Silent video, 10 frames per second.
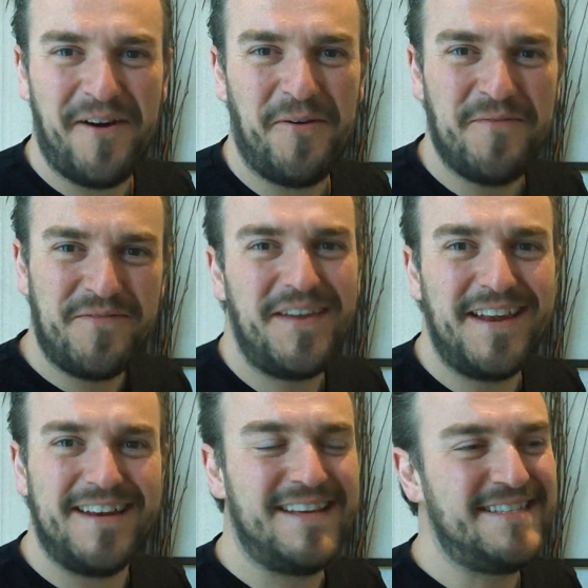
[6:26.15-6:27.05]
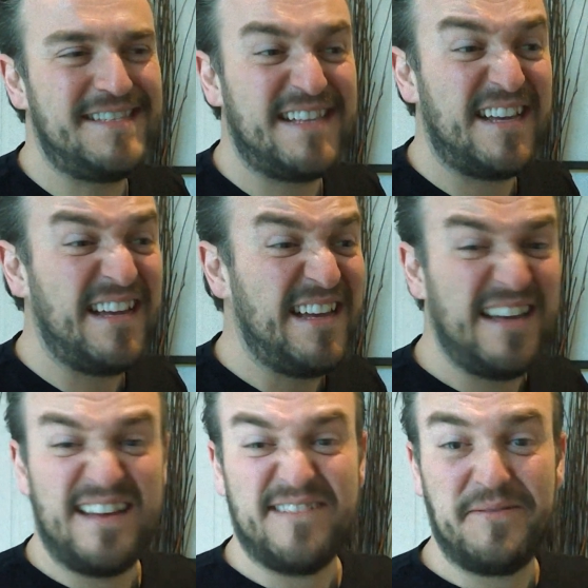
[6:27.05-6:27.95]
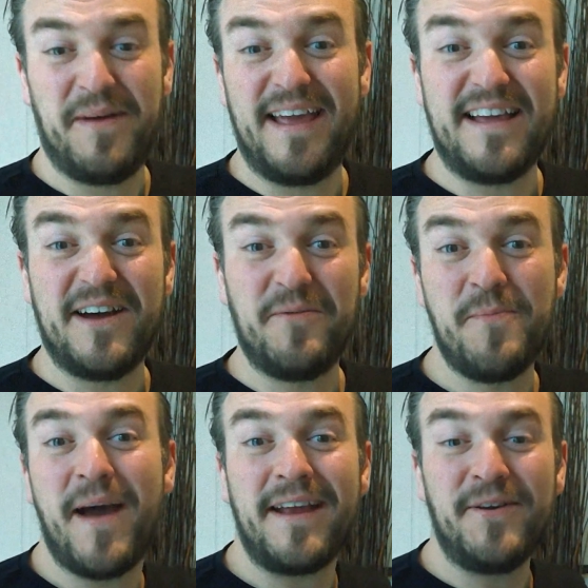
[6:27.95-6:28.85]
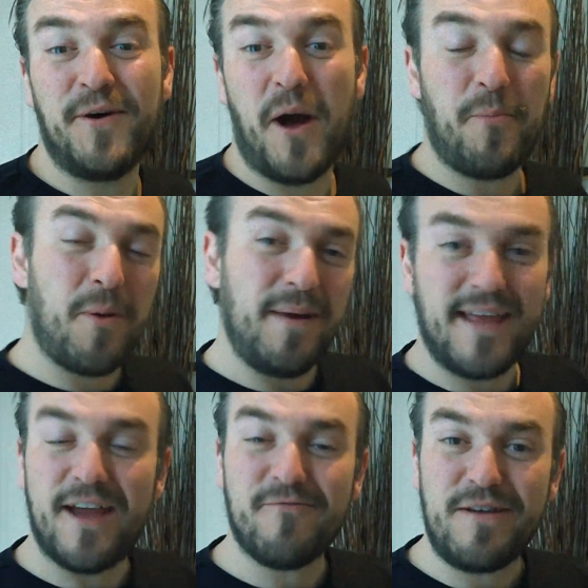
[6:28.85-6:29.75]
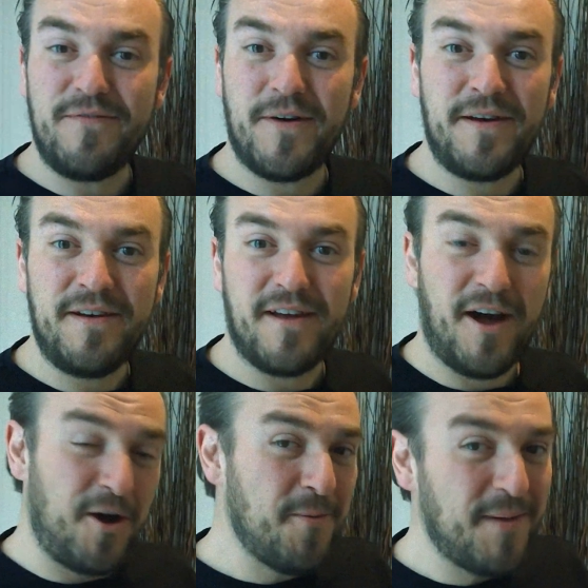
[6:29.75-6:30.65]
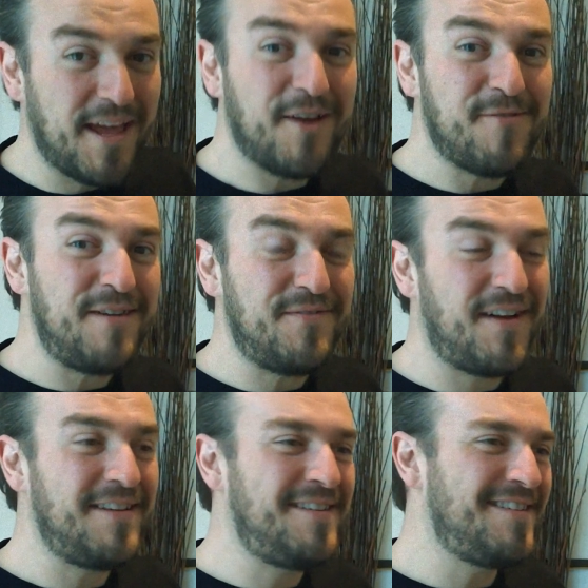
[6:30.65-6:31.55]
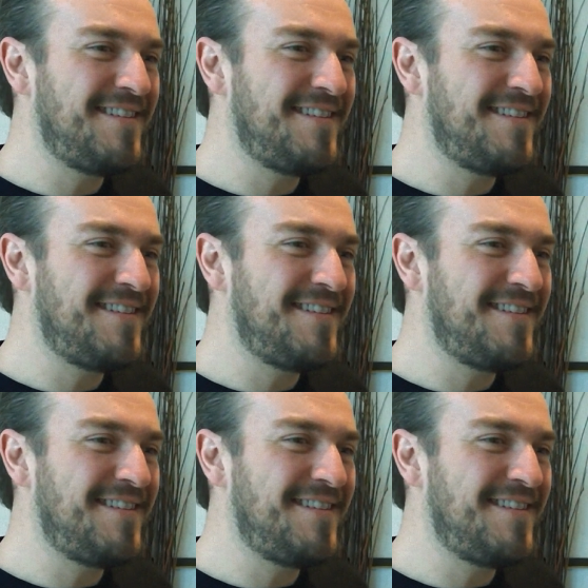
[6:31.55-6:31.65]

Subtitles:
All I'm feeling is that we may go, we may not. I'll probably get a refund. Hope I get a refund.